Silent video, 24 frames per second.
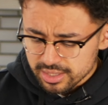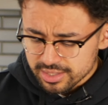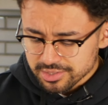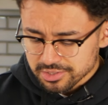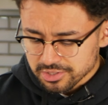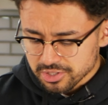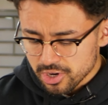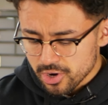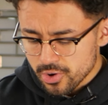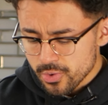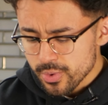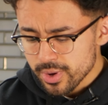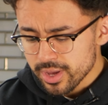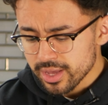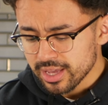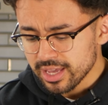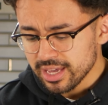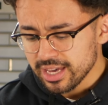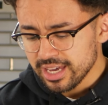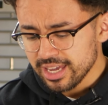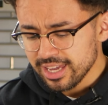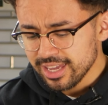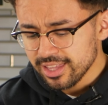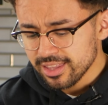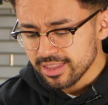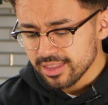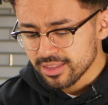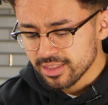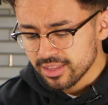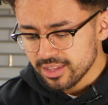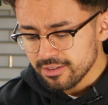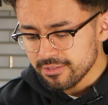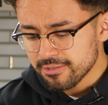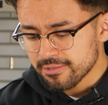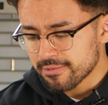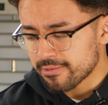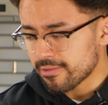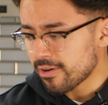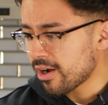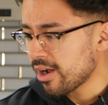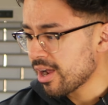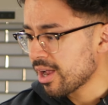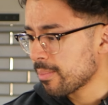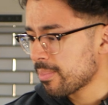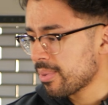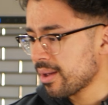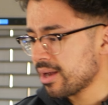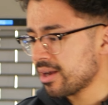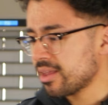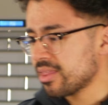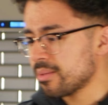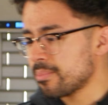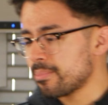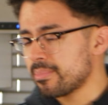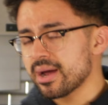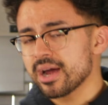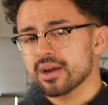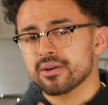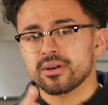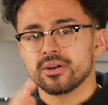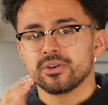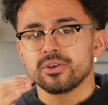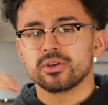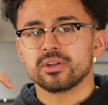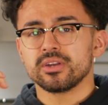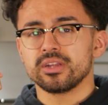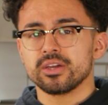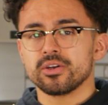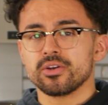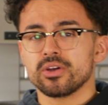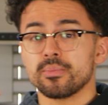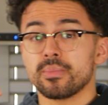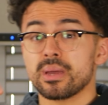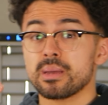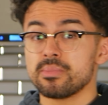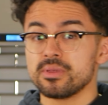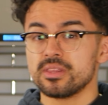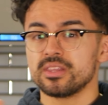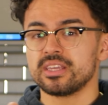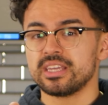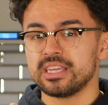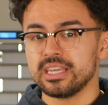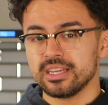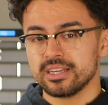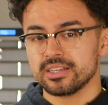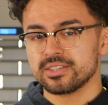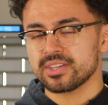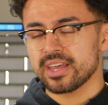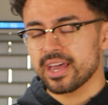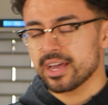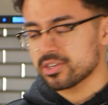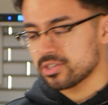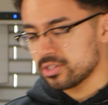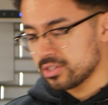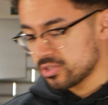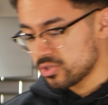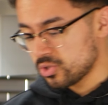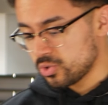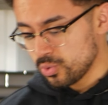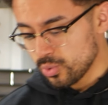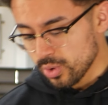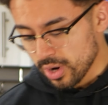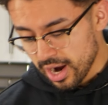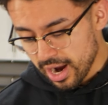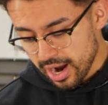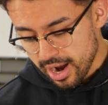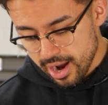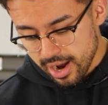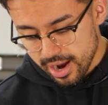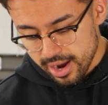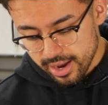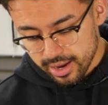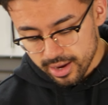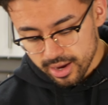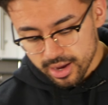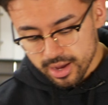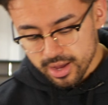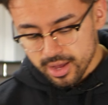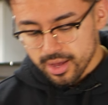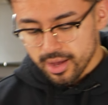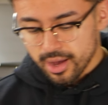is going in the frying pan in the background, you can hear it, maybe the heat is actually too high.